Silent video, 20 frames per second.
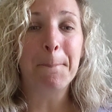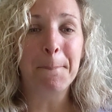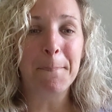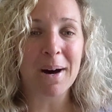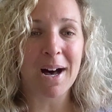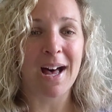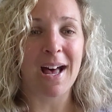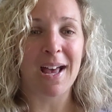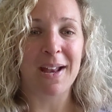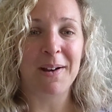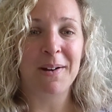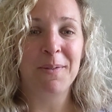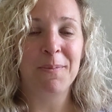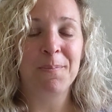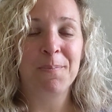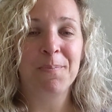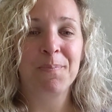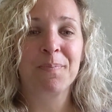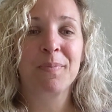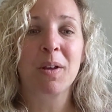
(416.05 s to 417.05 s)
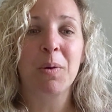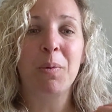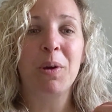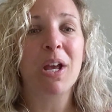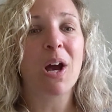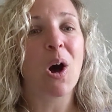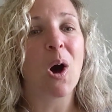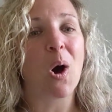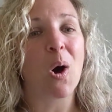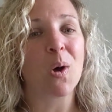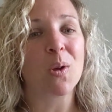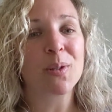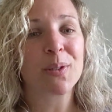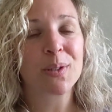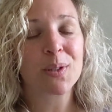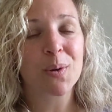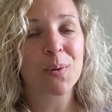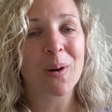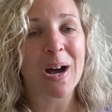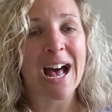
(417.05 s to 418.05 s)
but we
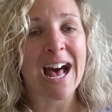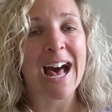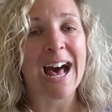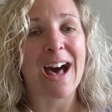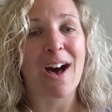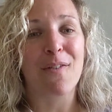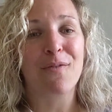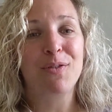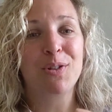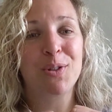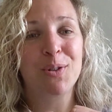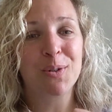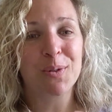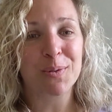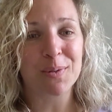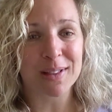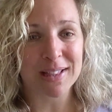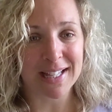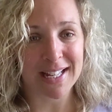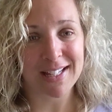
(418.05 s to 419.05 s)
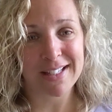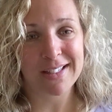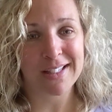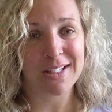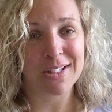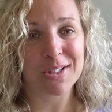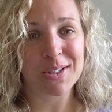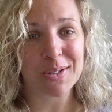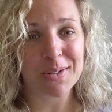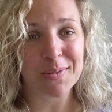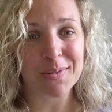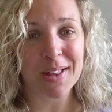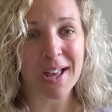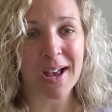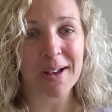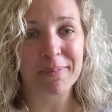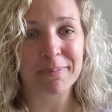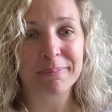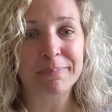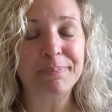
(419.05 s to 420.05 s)
also have to listen to
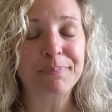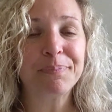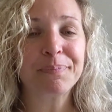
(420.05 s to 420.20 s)
them